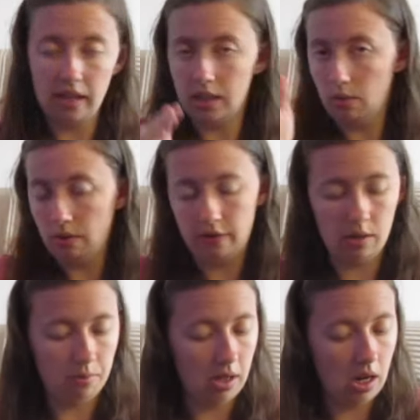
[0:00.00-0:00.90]
that's however
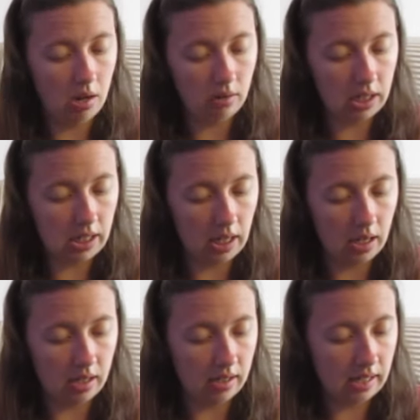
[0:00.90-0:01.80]
you pronounce
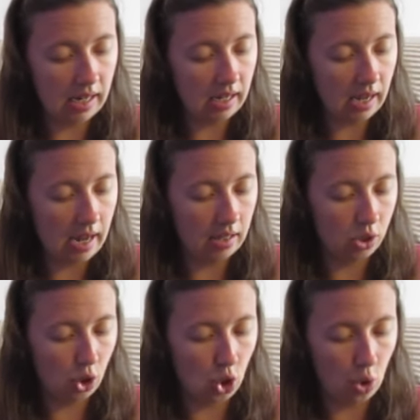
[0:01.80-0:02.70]
it, zinc
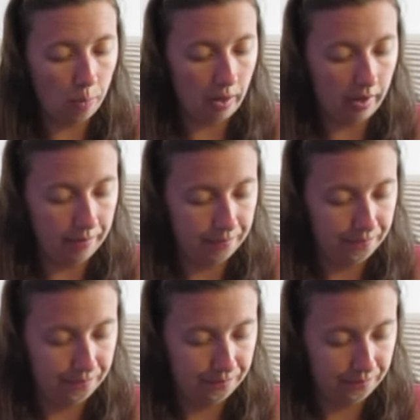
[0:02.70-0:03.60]
and copper.
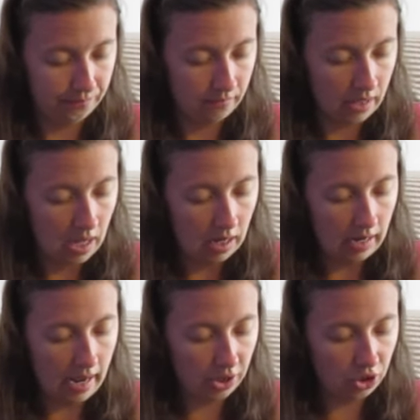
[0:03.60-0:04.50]

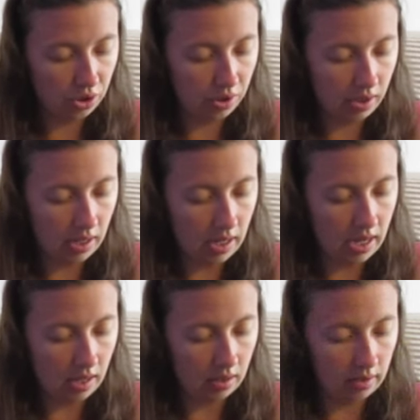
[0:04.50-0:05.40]
Natural
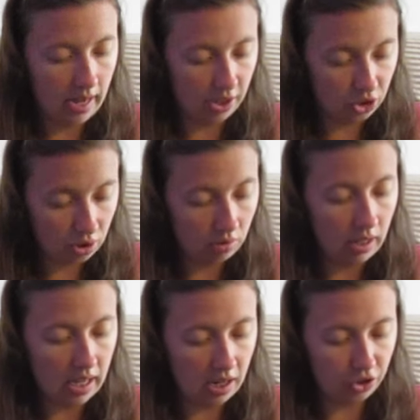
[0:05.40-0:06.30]

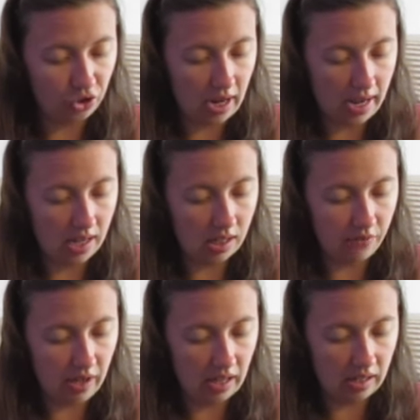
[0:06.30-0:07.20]
air dried
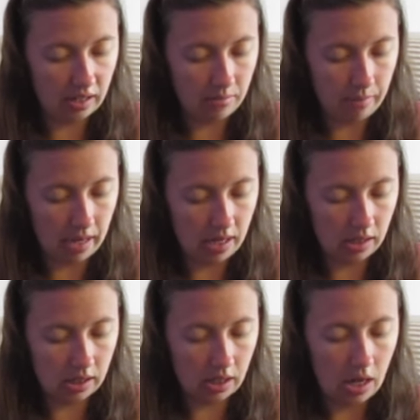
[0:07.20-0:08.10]
venison
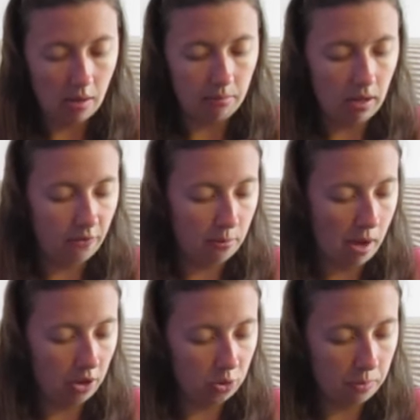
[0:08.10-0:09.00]
bites made from
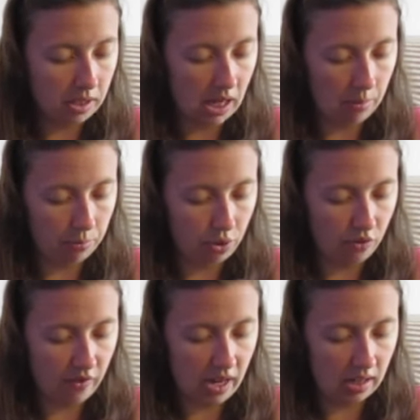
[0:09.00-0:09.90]
100%
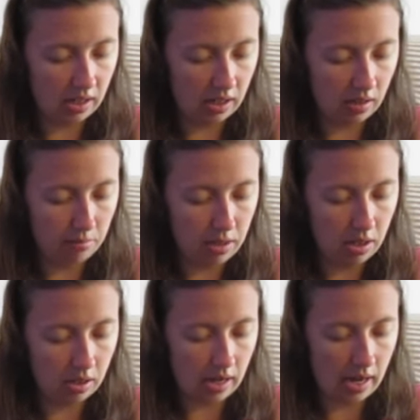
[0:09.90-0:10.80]
pure venison meat
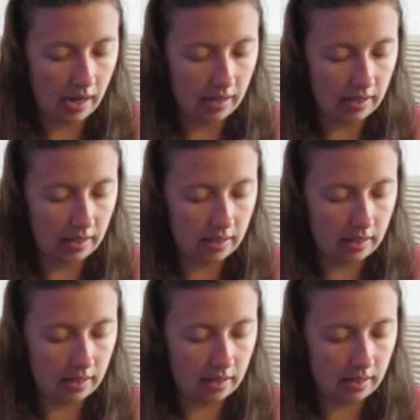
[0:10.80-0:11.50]
and